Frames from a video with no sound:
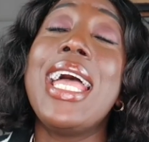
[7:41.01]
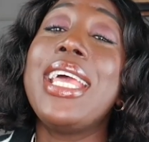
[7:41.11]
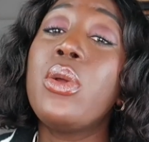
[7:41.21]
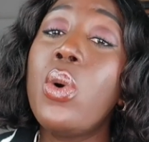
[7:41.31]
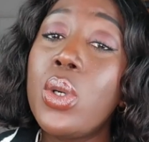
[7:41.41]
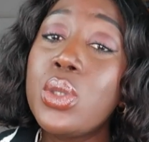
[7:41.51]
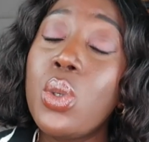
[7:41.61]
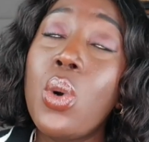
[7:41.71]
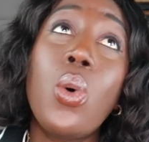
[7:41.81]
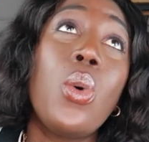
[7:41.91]
And
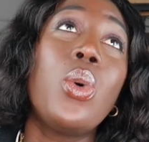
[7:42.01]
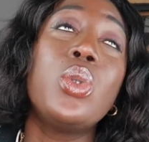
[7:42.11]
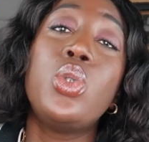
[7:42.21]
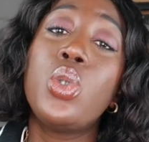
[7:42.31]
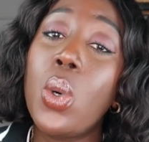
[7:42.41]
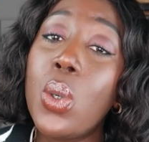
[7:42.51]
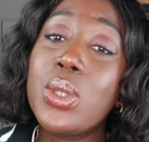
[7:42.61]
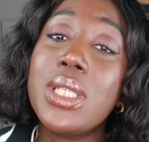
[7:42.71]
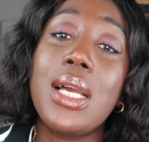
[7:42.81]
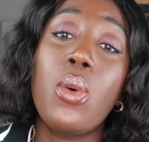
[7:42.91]
also,
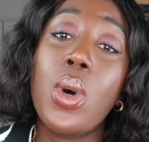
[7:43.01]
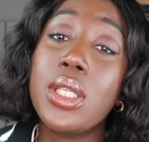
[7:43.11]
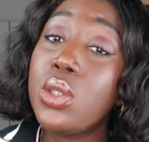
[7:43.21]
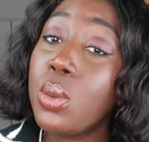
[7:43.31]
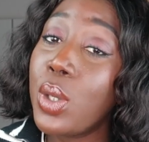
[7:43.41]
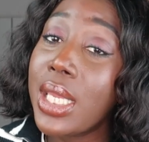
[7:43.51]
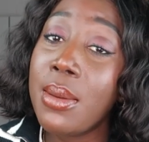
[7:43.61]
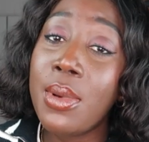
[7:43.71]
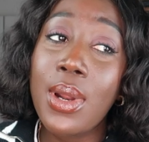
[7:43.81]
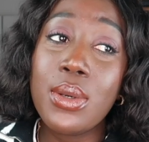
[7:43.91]
don't, once you bring
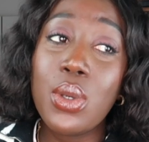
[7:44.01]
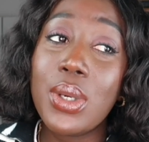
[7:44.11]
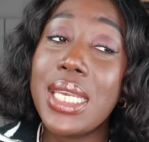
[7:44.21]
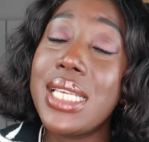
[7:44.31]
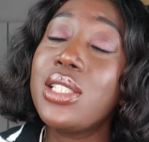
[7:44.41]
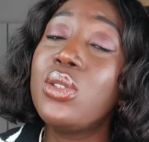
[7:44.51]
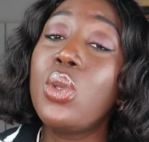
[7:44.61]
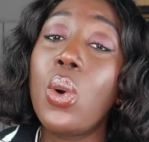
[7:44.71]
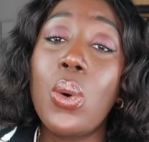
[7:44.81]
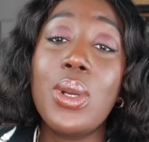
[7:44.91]
him around your kids,
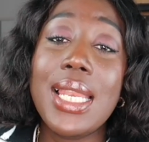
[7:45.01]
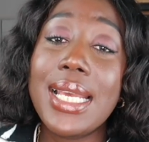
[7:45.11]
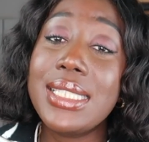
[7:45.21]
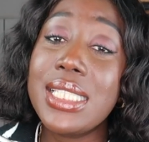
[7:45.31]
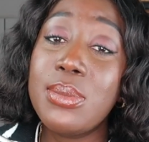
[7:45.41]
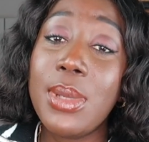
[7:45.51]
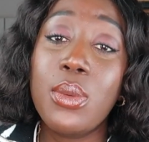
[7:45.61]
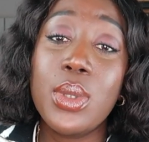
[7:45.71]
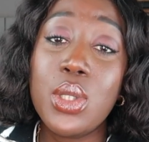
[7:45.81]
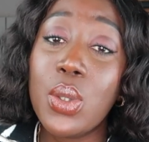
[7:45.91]
don't let this
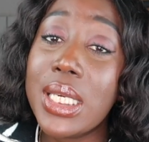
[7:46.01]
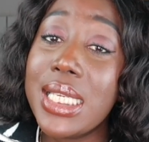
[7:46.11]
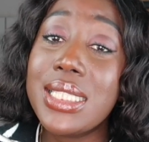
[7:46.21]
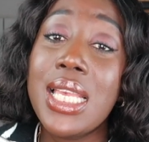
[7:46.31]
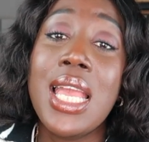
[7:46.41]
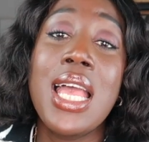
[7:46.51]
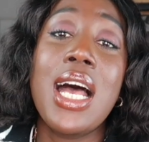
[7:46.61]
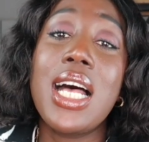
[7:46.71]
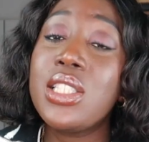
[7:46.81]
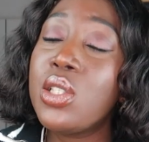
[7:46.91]
man with your kids
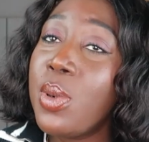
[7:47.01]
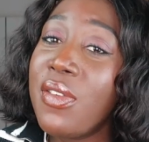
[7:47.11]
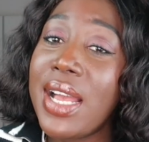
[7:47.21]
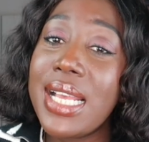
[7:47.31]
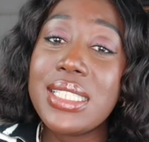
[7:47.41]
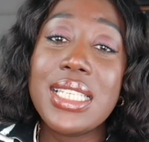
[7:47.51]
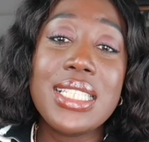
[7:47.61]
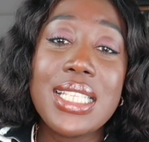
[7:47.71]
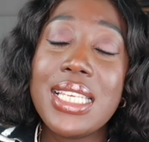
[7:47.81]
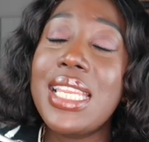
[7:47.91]
unsupervised,
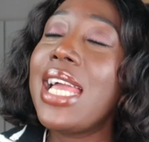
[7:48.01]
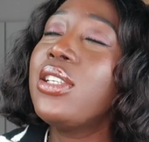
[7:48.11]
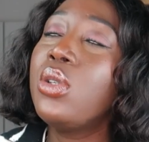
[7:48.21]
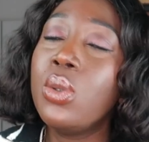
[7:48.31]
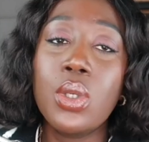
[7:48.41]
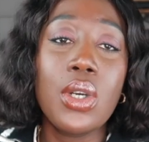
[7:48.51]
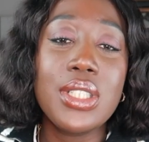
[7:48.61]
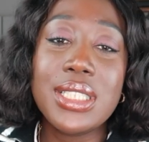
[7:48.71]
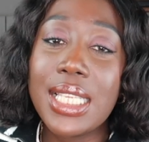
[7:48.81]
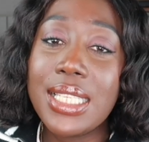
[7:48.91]
unattended. I don't
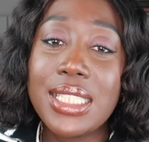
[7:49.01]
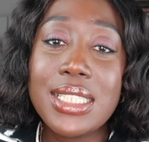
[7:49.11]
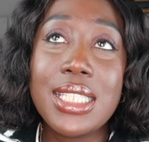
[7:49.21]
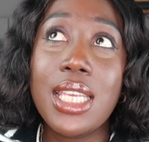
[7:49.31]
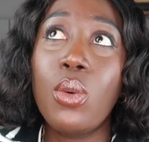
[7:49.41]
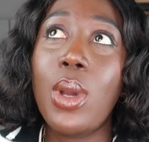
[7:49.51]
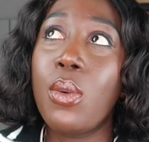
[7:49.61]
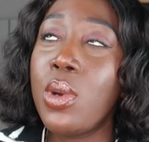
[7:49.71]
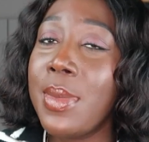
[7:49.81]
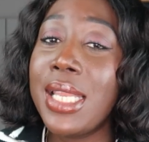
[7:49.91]
understand this thing
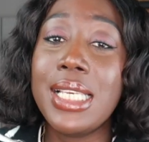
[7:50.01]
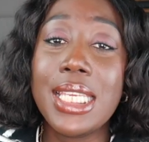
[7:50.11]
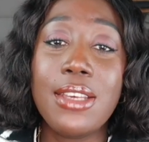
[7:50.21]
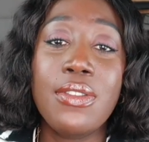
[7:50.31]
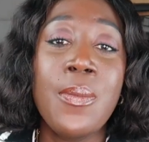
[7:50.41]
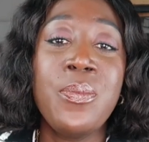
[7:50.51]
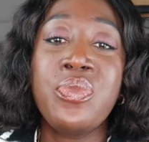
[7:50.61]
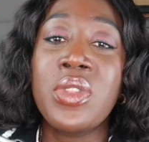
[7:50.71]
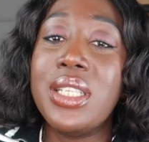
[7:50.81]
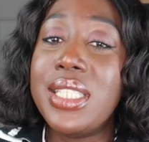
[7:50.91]
where women leave
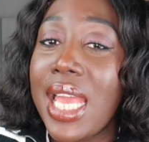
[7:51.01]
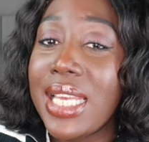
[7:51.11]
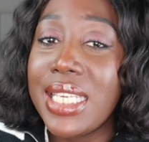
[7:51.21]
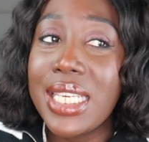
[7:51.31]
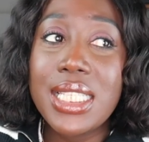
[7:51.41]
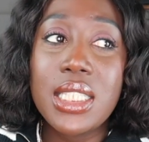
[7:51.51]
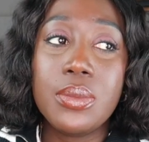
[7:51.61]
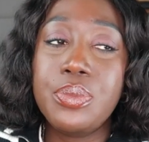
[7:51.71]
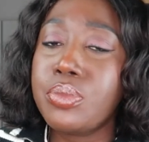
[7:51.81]
their kids